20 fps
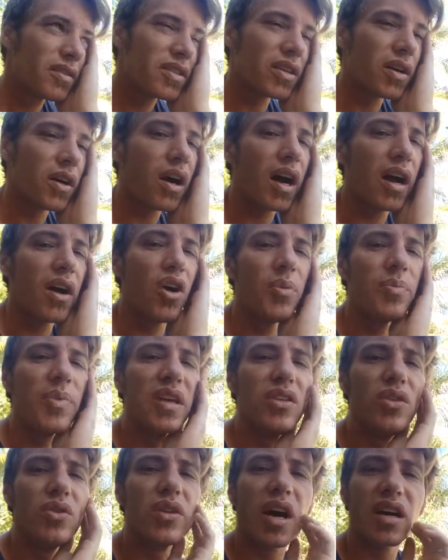so I hope
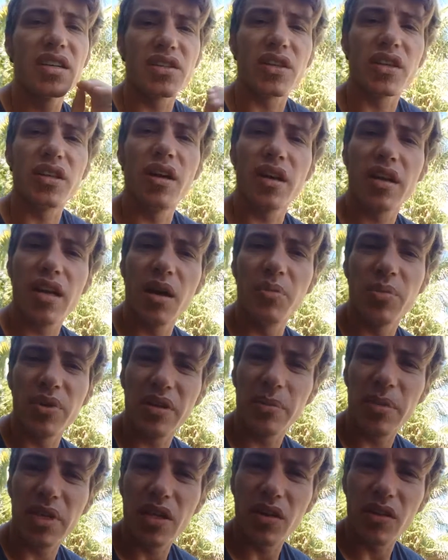that you guys are going to
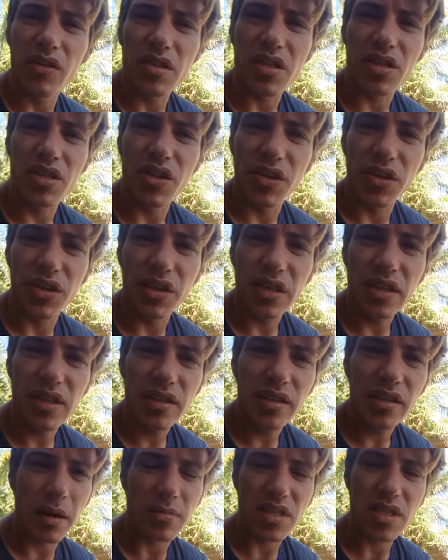accompany me on this journey.
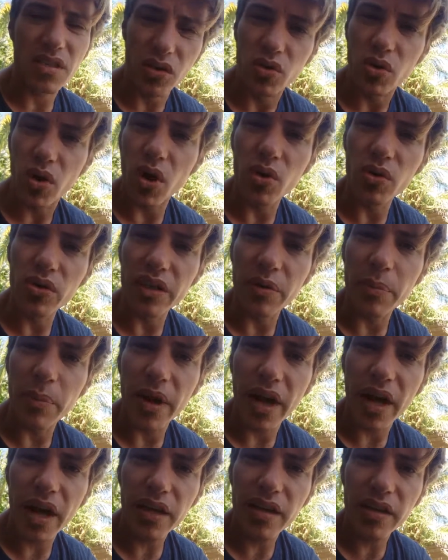I'm still holding
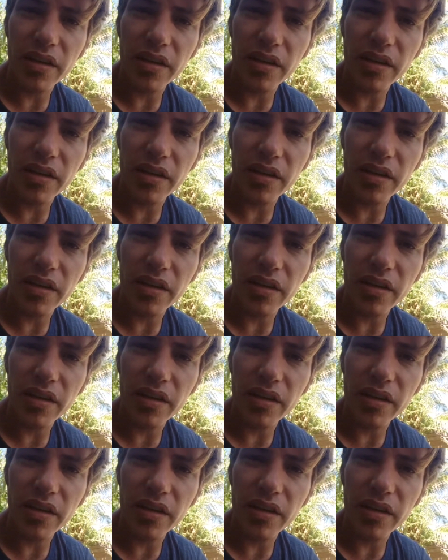back.